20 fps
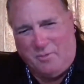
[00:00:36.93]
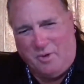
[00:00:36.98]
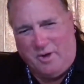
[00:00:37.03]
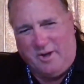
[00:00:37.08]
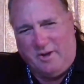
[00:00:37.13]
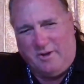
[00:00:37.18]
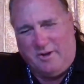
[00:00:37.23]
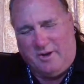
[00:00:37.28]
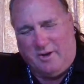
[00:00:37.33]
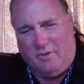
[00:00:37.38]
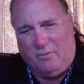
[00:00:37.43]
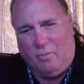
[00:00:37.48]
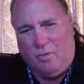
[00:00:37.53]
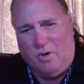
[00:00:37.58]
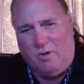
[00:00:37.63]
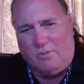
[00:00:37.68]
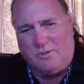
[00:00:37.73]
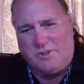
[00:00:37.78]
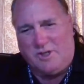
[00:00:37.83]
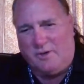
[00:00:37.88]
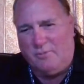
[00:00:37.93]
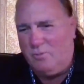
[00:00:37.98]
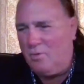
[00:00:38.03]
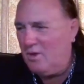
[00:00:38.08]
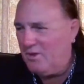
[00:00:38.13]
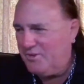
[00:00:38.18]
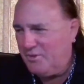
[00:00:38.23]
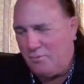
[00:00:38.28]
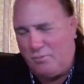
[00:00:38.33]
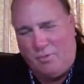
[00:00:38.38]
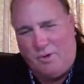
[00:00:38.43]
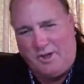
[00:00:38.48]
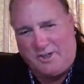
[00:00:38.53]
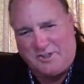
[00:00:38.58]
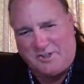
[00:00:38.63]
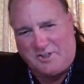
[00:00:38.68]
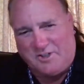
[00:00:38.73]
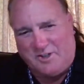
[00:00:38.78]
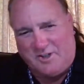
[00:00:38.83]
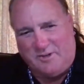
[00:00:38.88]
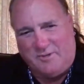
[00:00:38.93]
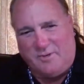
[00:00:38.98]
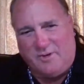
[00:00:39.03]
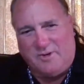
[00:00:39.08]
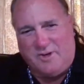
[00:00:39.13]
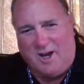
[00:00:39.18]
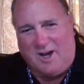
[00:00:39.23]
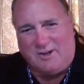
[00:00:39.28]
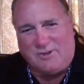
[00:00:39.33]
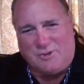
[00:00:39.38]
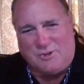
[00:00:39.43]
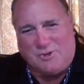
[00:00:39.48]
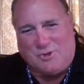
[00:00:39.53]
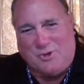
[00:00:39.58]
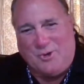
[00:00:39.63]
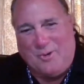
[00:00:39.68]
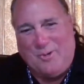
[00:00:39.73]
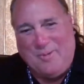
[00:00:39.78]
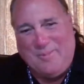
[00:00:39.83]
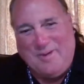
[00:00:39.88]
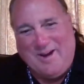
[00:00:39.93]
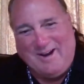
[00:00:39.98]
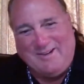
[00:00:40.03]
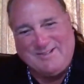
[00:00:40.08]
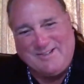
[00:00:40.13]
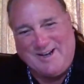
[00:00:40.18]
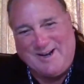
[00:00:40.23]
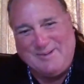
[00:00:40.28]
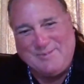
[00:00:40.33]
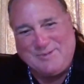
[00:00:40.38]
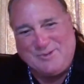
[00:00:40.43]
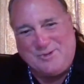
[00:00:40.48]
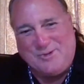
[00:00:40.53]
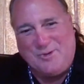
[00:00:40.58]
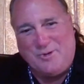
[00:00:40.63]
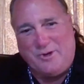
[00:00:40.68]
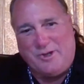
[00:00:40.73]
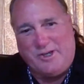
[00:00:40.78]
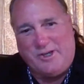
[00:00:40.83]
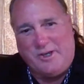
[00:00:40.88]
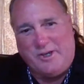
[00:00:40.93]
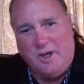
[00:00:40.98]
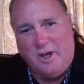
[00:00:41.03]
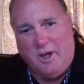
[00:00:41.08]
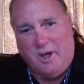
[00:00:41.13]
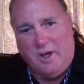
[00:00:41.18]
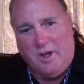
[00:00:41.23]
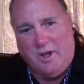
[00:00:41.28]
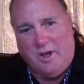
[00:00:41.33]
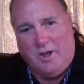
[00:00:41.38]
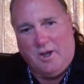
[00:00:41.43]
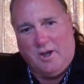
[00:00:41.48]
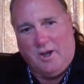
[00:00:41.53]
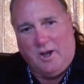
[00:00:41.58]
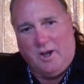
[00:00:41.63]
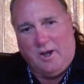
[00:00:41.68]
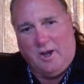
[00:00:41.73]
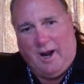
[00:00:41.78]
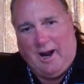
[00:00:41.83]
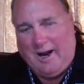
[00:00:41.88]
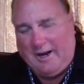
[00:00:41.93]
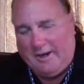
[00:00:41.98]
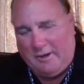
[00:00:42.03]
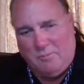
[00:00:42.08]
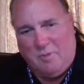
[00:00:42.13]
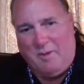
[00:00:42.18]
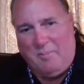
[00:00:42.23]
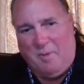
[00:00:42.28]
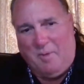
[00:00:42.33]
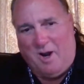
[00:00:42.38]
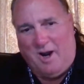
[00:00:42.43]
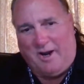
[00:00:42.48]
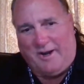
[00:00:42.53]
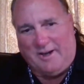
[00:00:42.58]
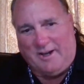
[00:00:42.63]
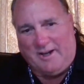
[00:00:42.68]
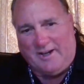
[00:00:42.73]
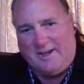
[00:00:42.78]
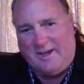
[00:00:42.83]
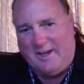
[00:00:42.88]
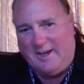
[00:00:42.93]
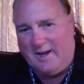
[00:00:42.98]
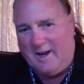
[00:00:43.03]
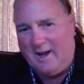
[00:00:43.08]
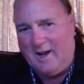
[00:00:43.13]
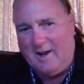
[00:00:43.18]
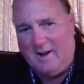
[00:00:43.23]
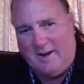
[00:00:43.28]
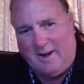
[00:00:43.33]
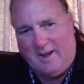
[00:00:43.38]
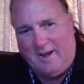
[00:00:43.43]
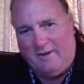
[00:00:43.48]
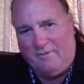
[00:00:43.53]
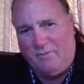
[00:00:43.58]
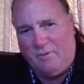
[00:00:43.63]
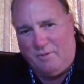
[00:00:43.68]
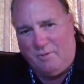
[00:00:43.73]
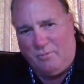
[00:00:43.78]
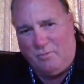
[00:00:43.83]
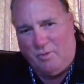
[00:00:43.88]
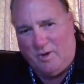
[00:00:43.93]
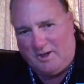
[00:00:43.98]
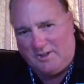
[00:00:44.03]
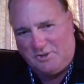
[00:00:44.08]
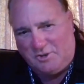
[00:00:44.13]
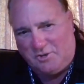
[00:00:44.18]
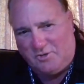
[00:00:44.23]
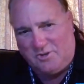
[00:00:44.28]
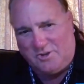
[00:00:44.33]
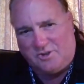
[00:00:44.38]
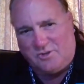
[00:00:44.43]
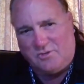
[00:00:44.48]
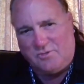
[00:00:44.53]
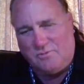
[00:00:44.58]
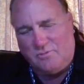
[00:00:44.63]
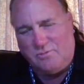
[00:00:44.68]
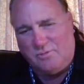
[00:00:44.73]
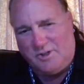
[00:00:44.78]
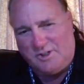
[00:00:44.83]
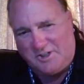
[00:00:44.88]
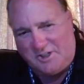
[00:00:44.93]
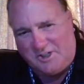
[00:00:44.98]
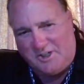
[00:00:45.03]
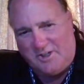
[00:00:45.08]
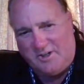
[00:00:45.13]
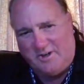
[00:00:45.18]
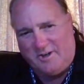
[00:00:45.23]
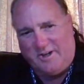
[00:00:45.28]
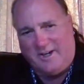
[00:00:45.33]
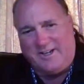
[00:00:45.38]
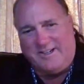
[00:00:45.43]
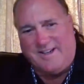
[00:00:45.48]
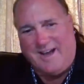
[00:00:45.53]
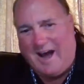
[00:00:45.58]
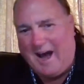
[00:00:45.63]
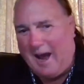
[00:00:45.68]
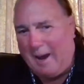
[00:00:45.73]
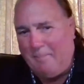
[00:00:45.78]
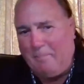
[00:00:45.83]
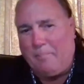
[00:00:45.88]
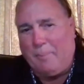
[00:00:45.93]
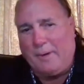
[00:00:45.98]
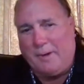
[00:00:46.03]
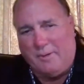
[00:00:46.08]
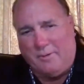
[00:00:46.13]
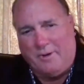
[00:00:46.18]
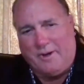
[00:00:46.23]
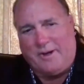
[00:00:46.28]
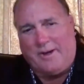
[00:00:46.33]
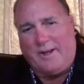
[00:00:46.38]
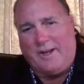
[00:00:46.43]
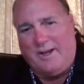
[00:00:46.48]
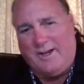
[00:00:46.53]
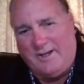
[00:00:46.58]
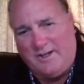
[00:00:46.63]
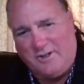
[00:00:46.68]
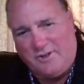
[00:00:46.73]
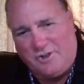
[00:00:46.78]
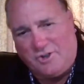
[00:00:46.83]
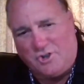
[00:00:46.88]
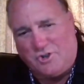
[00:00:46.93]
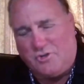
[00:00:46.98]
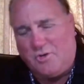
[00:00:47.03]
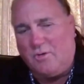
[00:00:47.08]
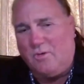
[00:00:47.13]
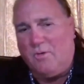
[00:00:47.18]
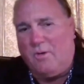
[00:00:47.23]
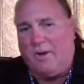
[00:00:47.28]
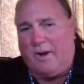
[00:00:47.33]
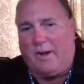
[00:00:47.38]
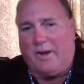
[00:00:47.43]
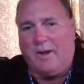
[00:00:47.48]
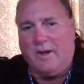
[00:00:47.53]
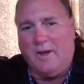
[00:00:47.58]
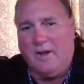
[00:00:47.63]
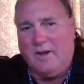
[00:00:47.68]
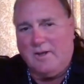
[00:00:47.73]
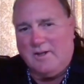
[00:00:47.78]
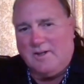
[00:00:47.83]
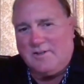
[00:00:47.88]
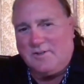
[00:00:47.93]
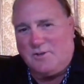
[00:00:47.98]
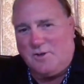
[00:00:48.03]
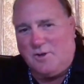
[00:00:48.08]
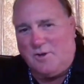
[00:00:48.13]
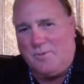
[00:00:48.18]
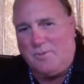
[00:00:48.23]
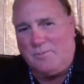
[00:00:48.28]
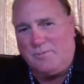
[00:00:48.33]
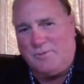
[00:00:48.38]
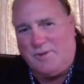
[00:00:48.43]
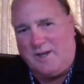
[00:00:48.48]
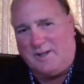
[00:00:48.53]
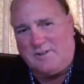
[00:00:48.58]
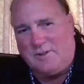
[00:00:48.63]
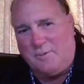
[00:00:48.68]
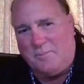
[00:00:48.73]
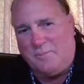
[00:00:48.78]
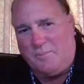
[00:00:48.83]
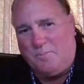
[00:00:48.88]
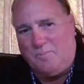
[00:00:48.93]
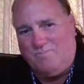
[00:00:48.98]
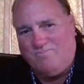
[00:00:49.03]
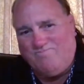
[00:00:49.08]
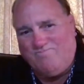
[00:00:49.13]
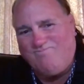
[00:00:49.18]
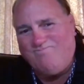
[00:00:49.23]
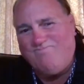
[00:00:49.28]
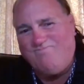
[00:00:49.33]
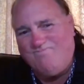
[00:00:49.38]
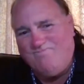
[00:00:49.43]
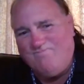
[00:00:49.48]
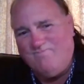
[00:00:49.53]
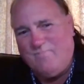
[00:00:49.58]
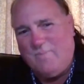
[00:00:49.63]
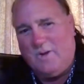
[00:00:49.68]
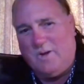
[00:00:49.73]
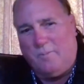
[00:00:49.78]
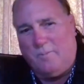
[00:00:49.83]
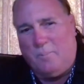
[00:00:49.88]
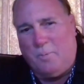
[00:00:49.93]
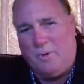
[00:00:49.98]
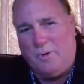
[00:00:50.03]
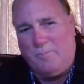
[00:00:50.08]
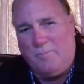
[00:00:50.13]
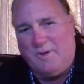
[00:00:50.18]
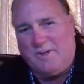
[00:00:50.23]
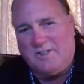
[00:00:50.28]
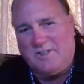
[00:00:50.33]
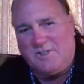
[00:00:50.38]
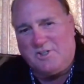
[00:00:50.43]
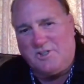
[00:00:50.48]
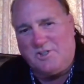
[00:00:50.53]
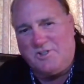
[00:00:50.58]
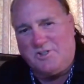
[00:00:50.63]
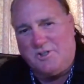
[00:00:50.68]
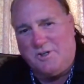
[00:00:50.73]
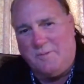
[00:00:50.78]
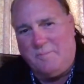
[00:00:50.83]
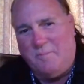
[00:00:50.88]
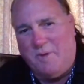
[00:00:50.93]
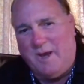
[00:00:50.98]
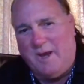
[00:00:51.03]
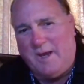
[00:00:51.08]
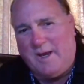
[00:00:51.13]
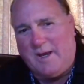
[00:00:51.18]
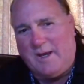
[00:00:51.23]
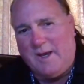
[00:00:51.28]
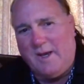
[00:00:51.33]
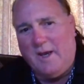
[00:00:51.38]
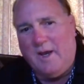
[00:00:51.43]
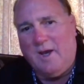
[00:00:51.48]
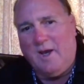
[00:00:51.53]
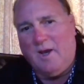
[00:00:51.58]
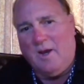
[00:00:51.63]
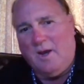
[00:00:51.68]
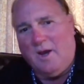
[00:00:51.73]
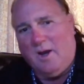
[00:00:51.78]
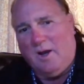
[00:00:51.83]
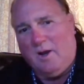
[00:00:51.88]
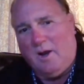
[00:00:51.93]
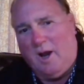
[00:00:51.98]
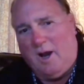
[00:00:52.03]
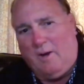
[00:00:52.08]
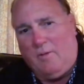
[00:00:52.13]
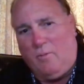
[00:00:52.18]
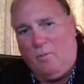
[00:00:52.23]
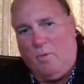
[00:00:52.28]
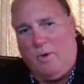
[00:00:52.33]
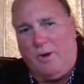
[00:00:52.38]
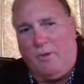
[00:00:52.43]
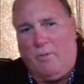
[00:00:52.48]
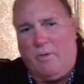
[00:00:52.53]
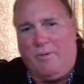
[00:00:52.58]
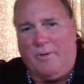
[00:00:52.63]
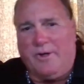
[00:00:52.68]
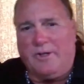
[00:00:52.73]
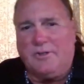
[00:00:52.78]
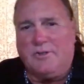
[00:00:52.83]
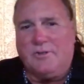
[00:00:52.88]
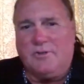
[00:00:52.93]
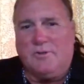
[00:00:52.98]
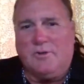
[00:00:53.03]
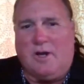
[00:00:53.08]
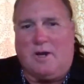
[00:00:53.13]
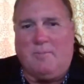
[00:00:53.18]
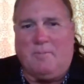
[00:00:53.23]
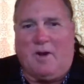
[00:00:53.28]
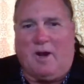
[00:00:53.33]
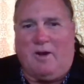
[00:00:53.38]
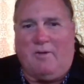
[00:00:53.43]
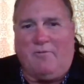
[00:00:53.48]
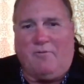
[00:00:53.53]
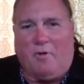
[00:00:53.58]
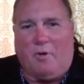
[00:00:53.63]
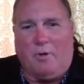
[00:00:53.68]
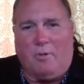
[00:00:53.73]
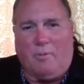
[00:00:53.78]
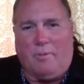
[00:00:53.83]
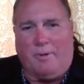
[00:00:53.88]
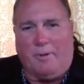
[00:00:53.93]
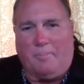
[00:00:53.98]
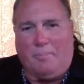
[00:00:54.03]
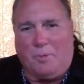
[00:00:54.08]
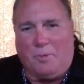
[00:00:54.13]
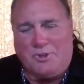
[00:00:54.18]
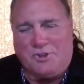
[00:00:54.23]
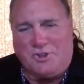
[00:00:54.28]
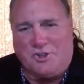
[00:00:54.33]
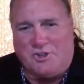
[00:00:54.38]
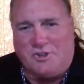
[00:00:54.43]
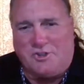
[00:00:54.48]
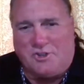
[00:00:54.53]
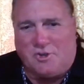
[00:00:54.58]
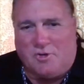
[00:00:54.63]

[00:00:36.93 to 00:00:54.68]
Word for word: What you know, what was I willing to risk? The, the doctors told me I was absolutely out of my mind. I cannot ever wrestle. It's too risky. You're gonna die. Period. End of the story. So that's a you know pretty big decision to make. How, what do I want to do? How, how far do I want to push this?